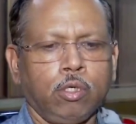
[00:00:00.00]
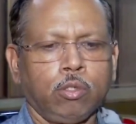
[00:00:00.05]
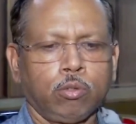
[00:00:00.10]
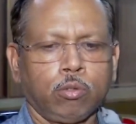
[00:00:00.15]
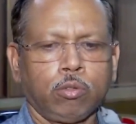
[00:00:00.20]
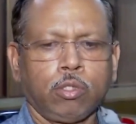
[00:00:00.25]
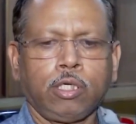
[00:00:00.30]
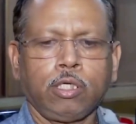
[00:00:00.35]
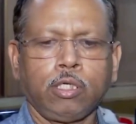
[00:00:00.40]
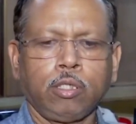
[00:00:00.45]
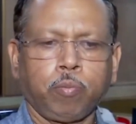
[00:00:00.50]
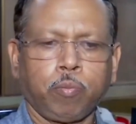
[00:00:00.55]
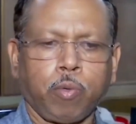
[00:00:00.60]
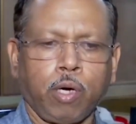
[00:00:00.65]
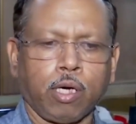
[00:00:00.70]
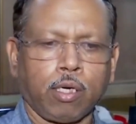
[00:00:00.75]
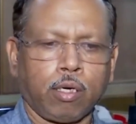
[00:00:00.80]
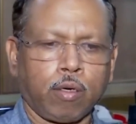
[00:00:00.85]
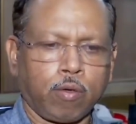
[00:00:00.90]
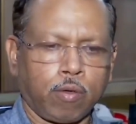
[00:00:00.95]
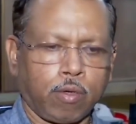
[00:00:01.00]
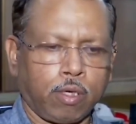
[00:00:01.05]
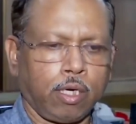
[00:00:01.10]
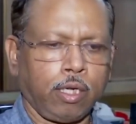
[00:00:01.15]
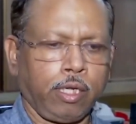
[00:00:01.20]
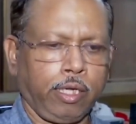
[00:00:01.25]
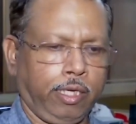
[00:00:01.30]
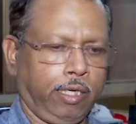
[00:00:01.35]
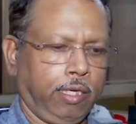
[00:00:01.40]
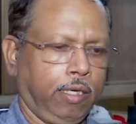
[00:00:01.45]
So that is part
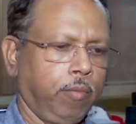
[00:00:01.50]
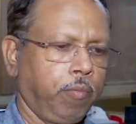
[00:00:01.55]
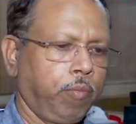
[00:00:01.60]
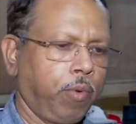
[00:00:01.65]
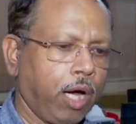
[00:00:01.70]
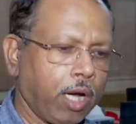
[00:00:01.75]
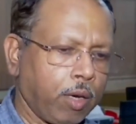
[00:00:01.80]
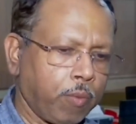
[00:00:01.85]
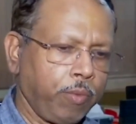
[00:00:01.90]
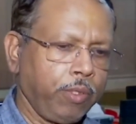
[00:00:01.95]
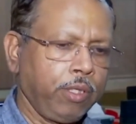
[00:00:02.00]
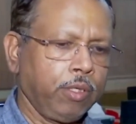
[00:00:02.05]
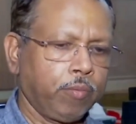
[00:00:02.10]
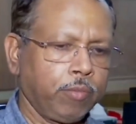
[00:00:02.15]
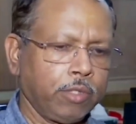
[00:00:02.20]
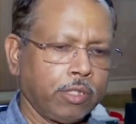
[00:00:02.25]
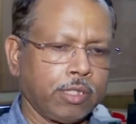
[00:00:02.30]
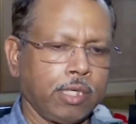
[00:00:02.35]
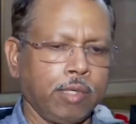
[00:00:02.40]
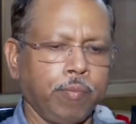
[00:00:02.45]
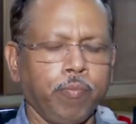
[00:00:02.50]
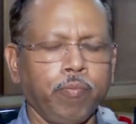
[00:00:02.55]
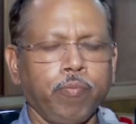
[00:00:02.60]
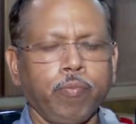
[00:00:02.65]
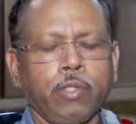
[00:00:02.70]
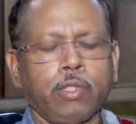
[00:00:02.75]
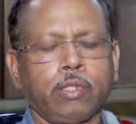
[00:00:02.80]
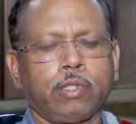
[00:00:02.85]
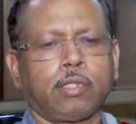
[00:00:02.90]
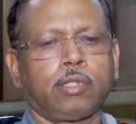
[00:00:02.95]
A. Part B of the same
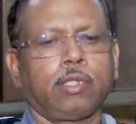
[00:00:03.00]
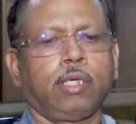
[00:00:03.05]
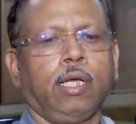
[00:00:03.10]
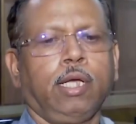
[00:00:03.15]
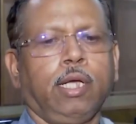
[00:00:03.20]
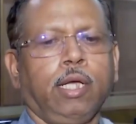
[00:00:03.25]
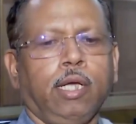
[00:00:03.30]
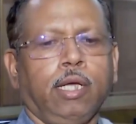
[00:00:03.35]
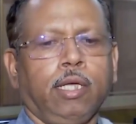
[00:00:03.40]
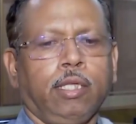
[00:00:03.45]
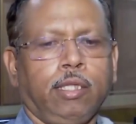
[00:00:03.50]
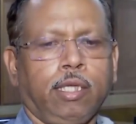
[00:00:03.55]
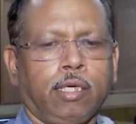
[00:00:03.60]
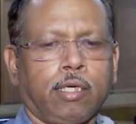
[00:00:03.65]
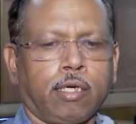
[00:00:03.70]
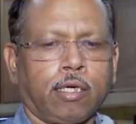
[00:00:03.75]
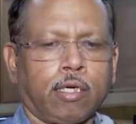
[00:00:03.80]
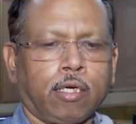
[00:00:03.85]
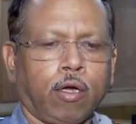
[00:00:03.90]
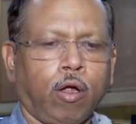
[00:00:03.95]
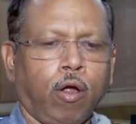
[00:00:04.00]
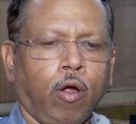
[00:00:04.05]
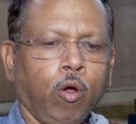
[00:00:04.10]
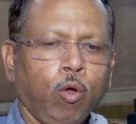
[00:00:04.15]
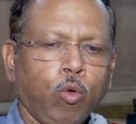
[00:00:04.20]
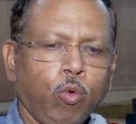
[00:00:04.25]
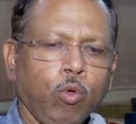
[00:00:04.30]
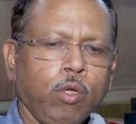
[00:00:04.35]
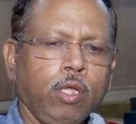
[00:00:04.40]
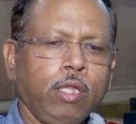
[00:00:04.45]
is that
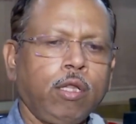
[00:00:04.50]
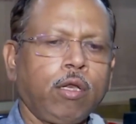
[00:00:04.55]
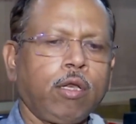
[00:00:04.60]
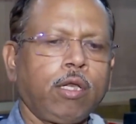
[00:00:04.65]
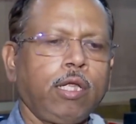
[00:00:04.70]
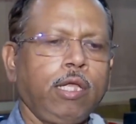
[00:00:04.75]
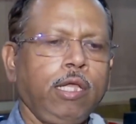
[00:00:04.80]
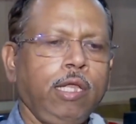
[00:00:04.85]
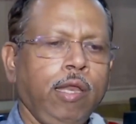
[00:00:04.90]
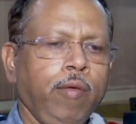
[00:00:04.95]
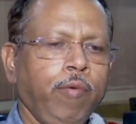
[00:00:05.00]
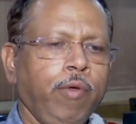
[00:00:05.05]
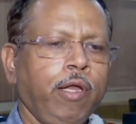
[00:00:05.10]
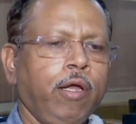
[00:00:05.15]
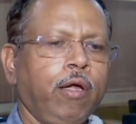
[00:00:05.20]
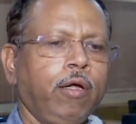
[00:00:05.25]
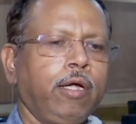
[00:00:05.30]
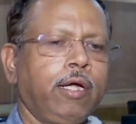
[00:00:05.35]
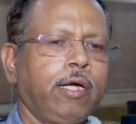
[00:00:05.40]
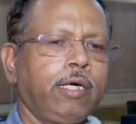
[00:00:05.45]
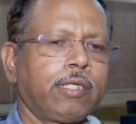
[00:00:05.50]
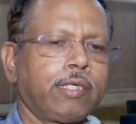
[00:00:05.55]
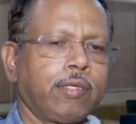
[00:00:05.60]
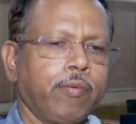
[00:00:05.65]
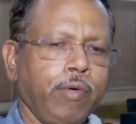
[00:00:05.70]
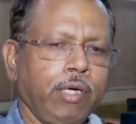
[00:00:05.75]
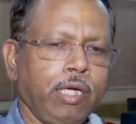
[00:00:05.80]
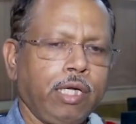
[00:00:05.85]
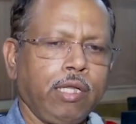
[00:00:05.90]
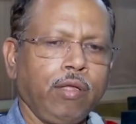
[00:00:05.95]
altogether
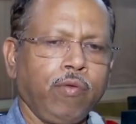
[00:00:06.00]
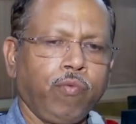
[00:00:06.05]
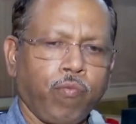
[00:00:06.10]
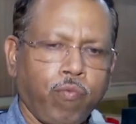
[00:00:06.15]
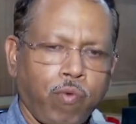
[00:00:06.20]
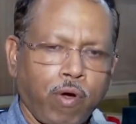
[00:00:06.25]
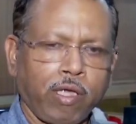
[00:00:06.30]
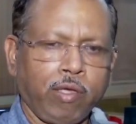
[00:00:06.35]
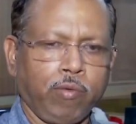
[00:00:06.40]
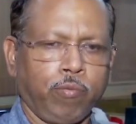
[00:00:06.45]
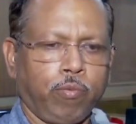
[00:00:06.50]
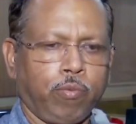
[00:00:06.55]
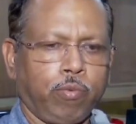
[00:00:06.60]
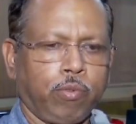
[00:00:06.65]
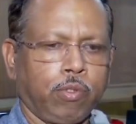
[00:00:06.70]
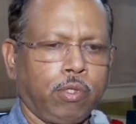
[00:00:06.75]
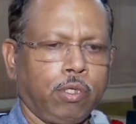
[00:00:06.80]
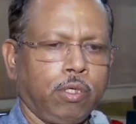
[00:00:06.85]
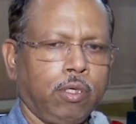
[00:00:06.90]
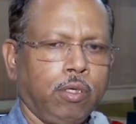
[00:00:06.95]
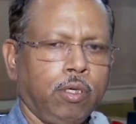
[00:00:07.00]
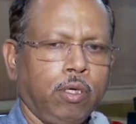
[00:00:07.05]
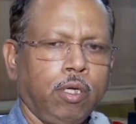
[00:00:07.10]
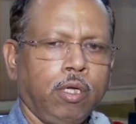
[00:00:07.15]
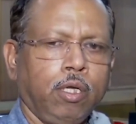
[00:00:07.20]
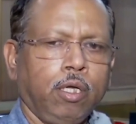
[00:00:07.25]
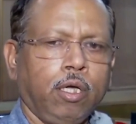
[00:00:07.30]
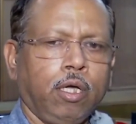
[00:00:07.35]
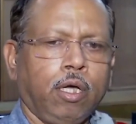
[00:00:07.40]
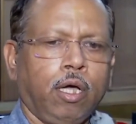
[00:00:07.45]
1175
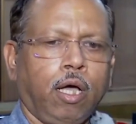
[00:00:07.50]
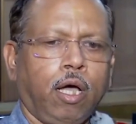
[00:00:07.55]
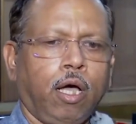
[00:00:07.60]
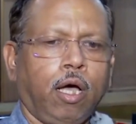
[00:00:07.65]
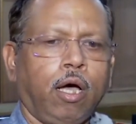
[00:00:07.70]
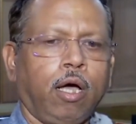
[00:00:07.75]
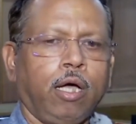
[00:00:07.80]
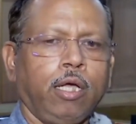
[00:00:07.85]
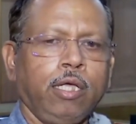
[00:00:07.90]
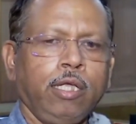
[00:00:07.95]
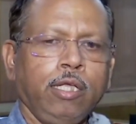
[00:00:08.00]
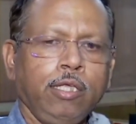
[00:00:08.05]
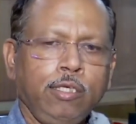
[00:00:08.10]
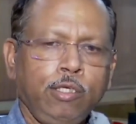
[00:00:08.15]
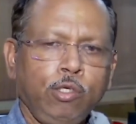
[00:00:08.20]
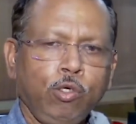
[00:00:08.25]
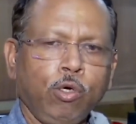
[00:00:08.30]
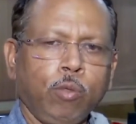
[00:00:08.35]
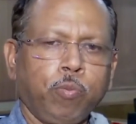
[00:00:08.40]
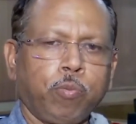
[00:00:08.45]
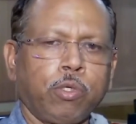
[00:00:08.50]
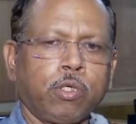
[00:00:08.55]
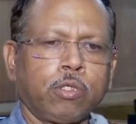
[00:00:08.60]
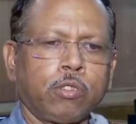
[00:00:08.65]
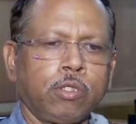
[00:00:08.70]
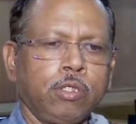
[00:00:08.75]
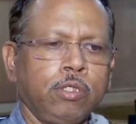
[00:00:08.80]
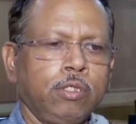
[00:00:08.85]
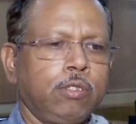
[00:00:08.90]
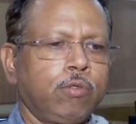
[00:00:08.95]
injured
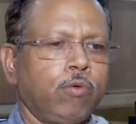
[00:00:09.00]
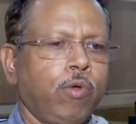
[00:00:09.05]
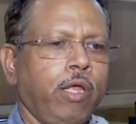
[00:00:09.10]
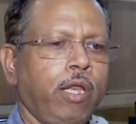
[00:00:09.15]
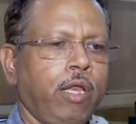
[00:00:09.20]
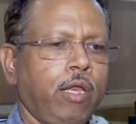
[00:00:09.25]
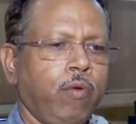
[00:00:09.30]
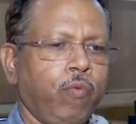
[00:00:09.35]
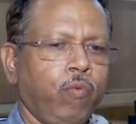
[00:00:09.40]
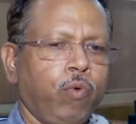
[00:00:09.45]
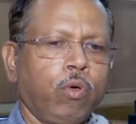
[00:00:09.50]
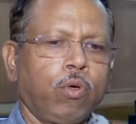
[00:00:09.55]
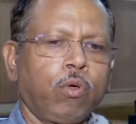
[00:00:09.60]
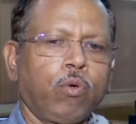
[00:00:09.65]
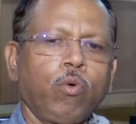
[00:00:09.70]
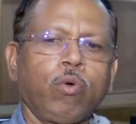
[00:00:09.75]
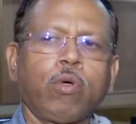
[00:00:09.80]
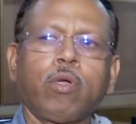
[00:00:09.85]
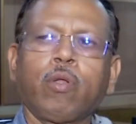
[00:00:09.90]
persons were referred to